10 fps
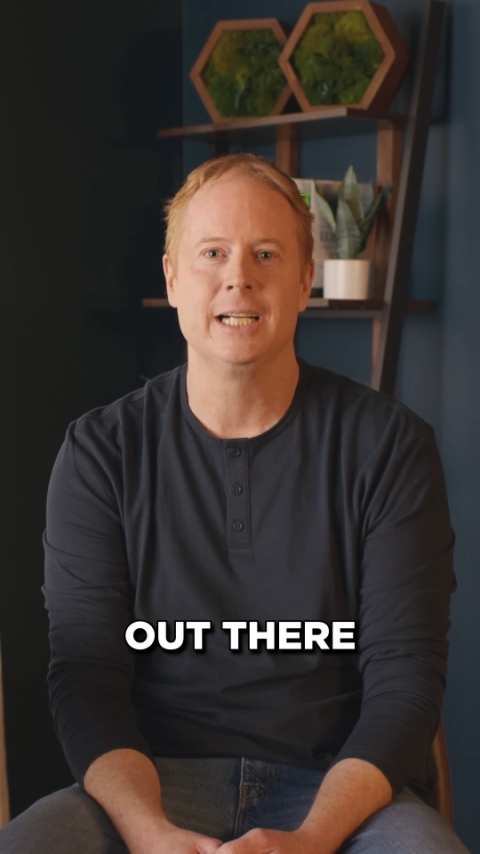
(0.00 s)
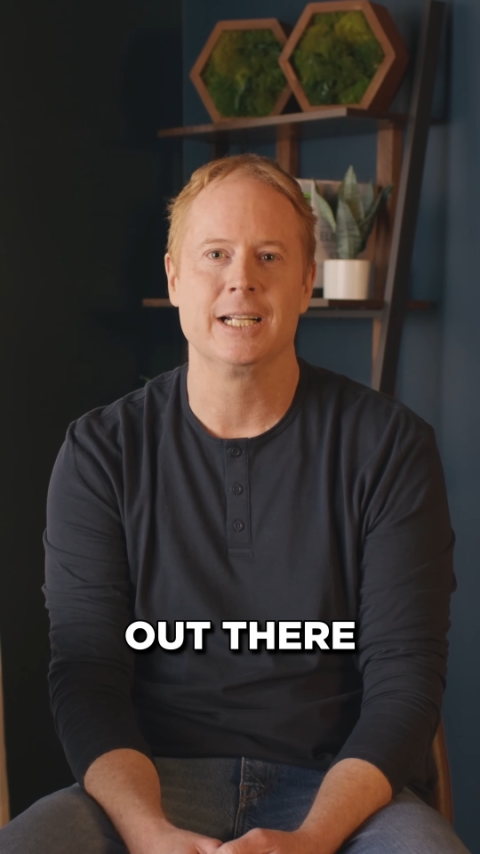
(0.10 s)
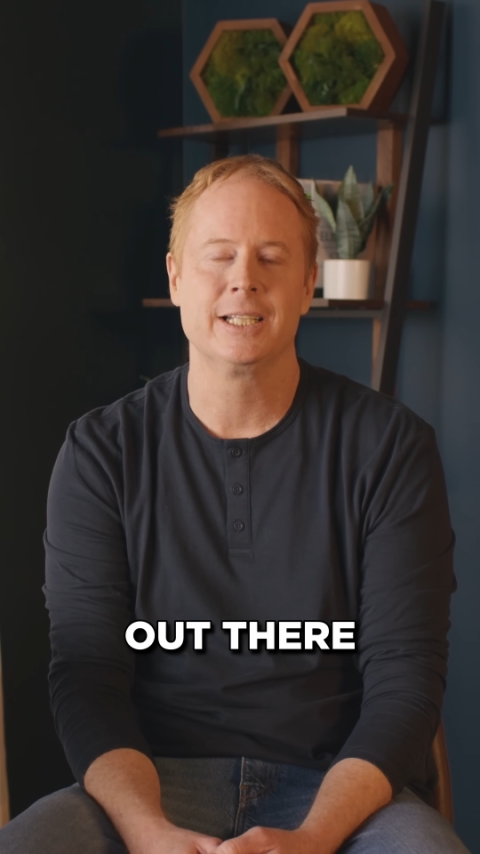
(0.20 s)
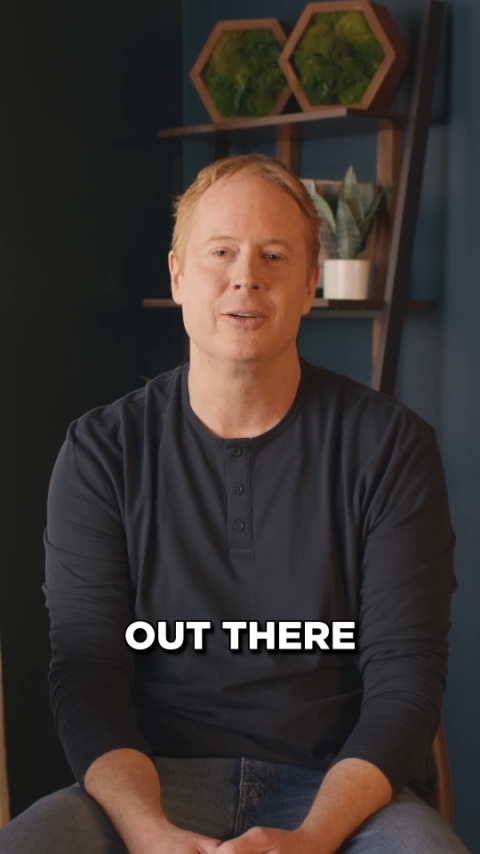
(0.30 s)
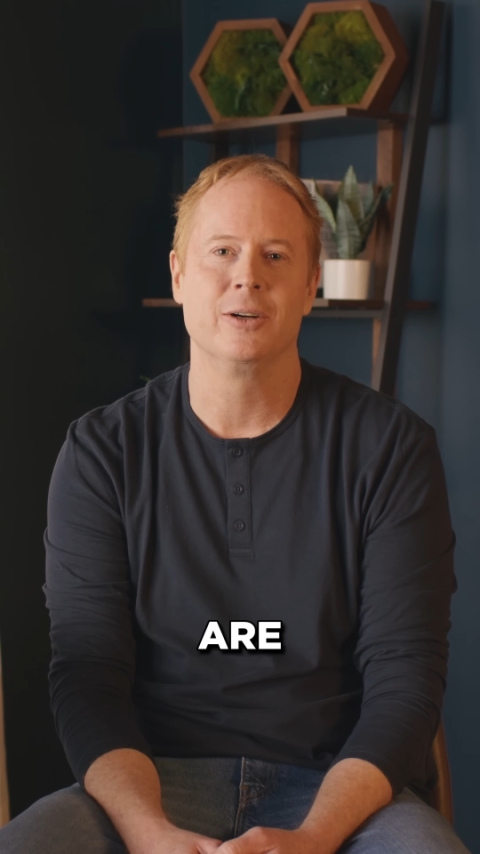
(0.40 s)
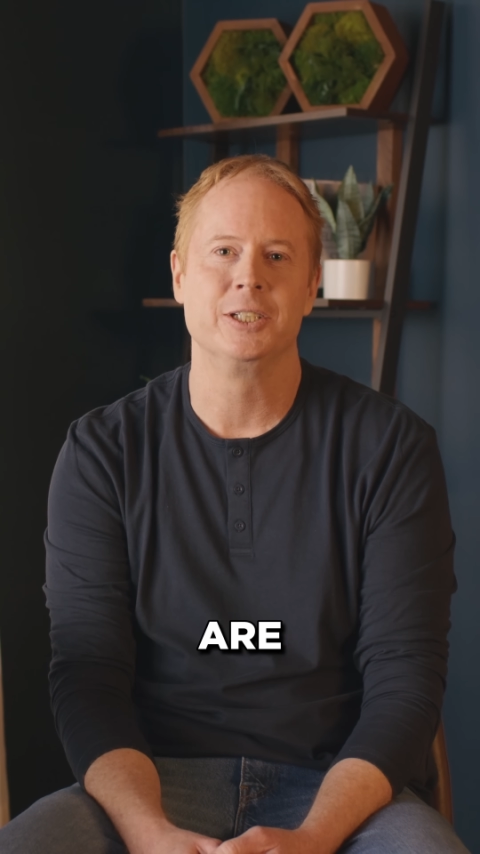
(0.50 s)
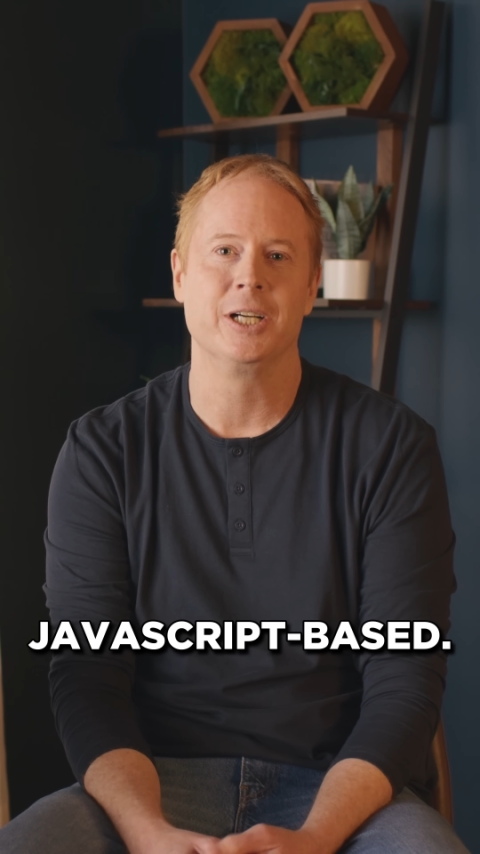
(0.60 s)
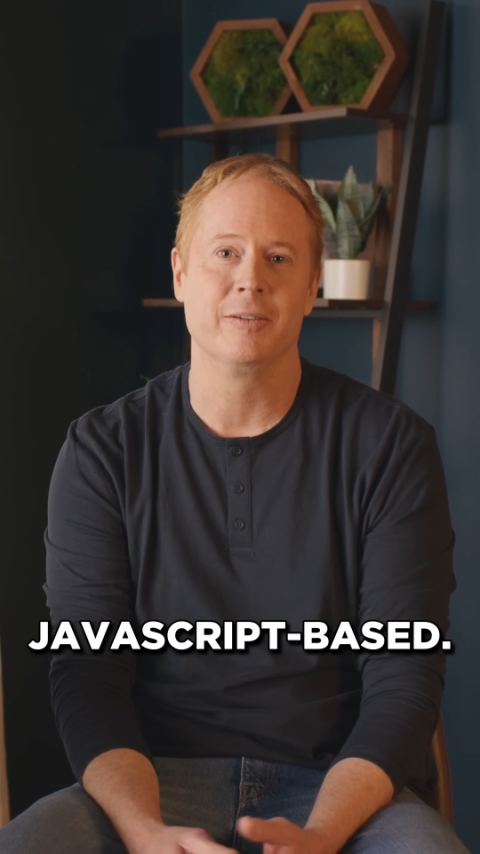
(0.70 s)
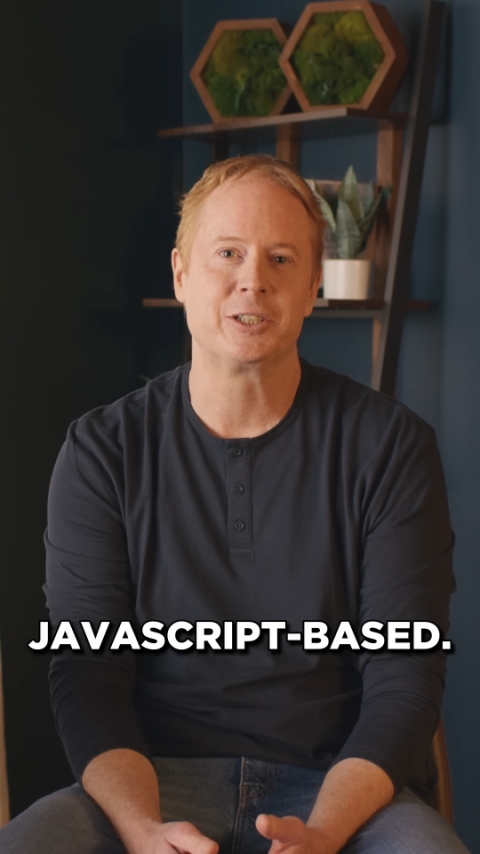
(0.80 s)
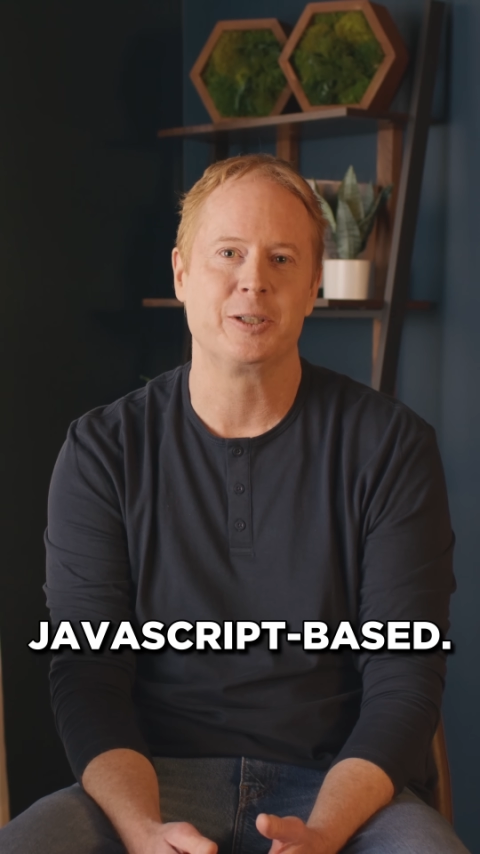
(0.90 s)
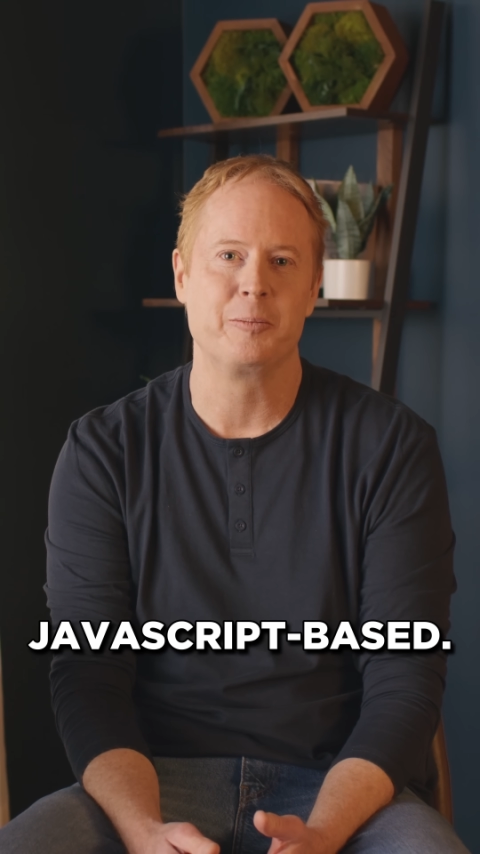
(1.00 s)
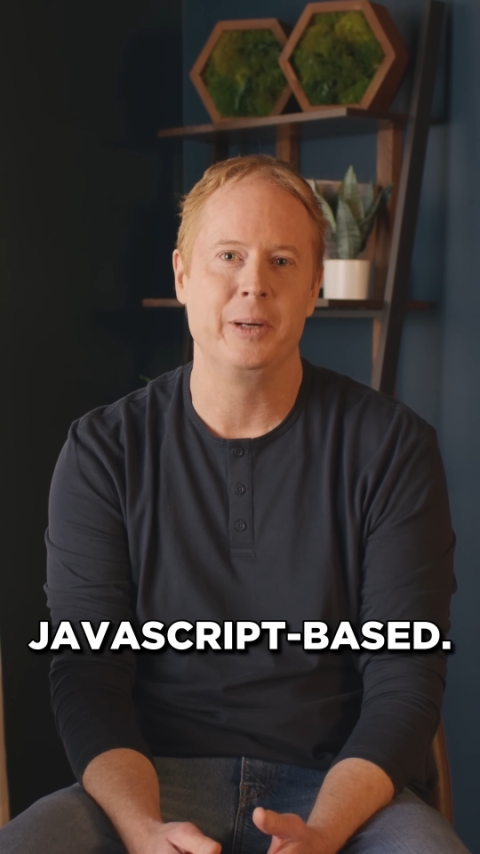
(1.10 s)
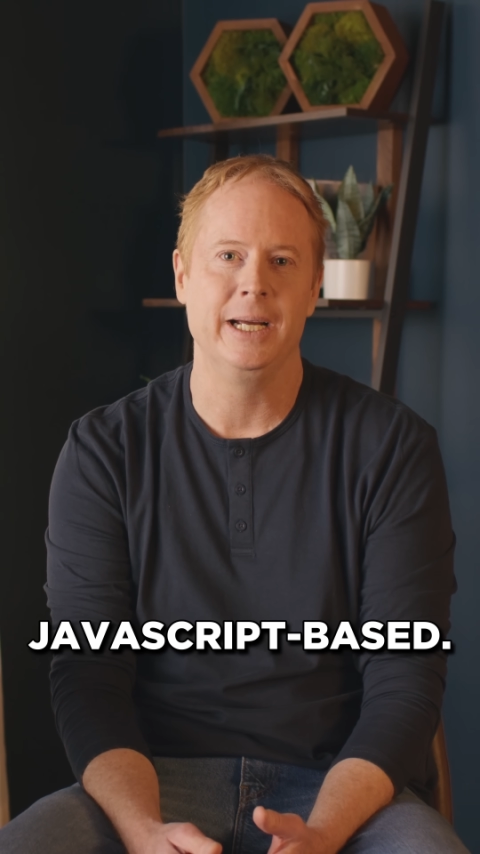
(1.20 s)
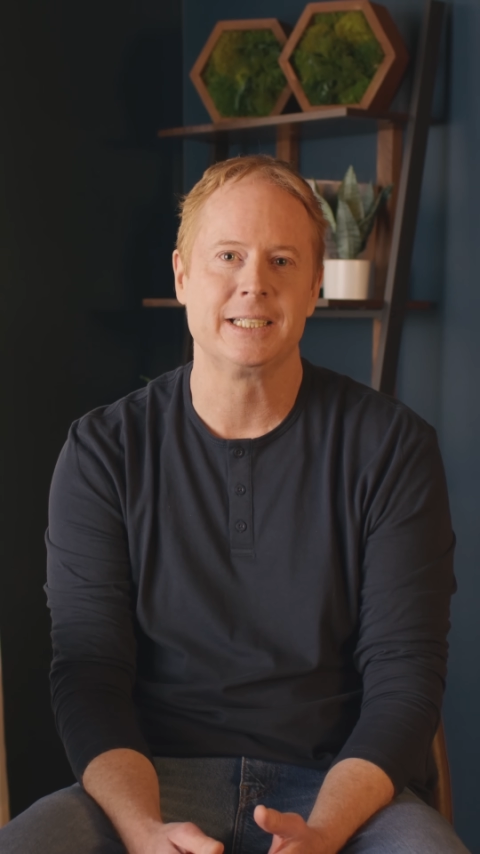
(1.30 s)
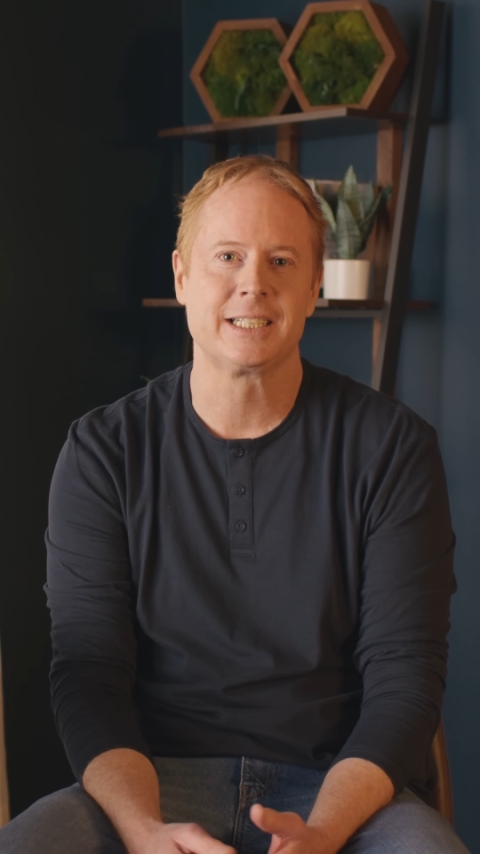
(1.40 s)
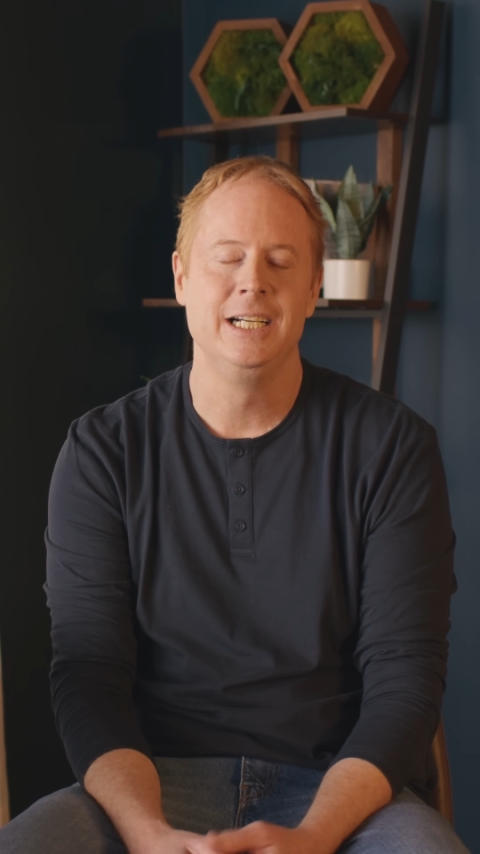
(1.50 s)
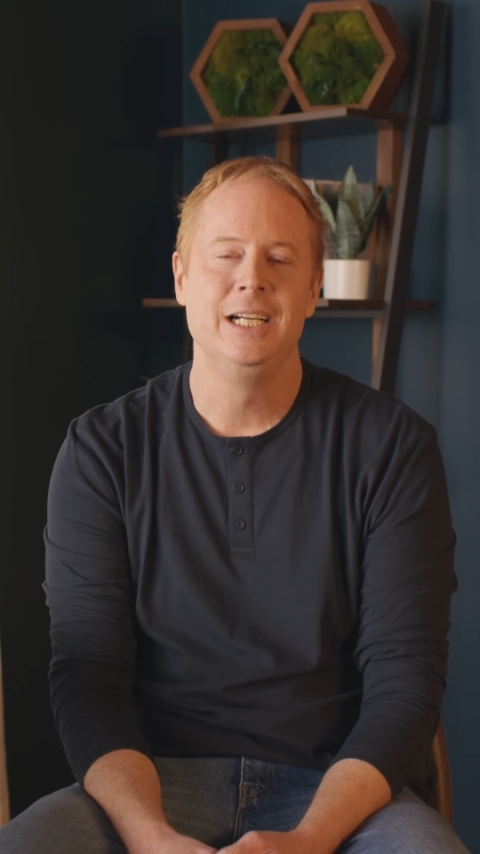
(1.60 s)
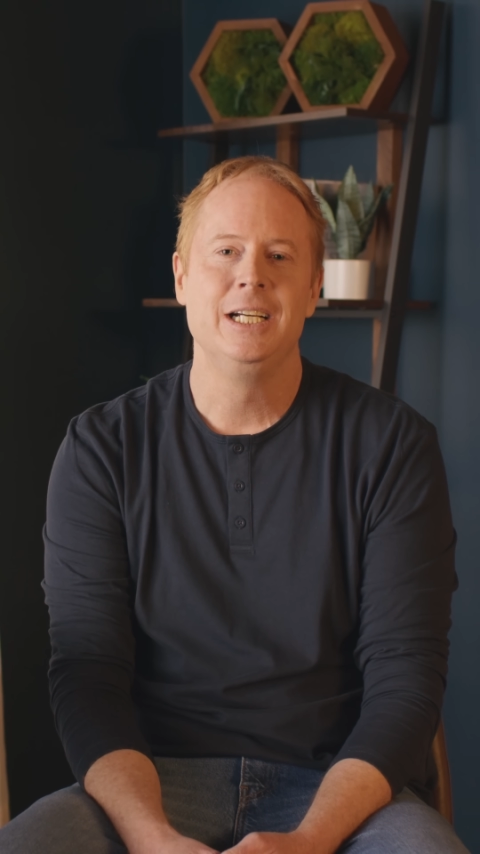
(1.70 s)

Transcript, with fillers: out there are JavaScript-based.